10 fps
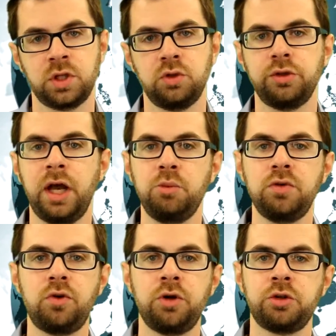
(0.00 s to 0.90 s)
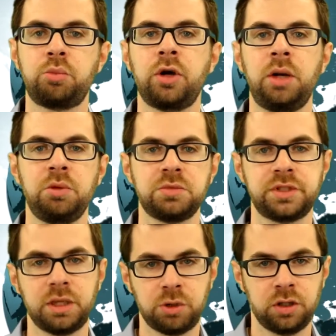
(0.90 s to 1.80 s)
You'll now move on to the problem
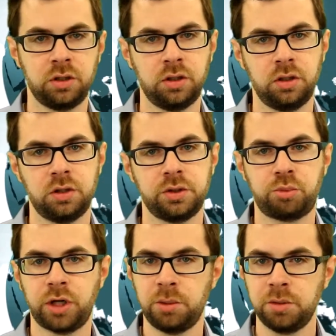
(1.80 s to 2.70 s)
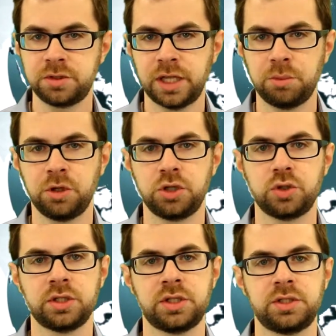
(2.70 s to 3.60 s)
statement. The problem statement
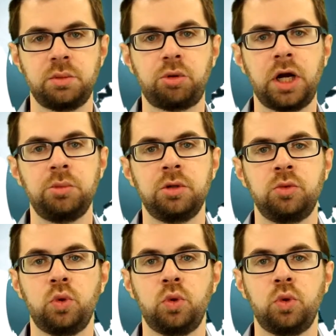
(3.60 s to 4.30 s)
addresses the problem